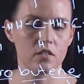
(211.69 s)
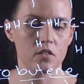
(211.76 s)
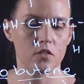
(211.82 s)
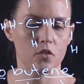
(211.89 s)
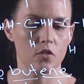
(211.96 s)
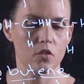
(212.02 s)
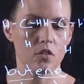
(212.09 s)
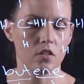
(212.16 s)

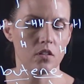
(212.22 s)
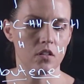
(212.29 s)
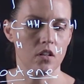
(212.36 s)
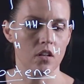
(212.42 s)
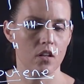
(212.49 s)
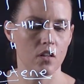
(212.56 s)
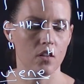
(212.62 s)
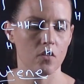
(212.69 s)
two,
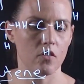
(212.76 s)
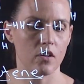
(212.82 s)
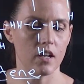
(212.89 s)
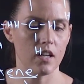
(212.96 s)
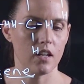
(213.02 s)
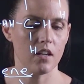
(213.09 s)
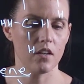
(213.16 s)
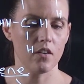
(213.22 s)

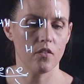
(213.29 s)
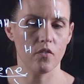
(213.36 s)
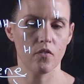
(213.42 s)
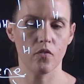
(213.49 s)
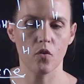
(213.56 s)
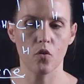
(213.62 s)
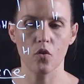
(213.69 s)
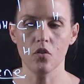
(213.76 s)
three,
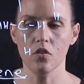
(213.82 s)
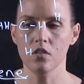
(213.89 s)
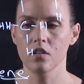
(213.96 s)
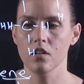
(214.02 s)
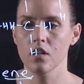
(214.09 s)
four,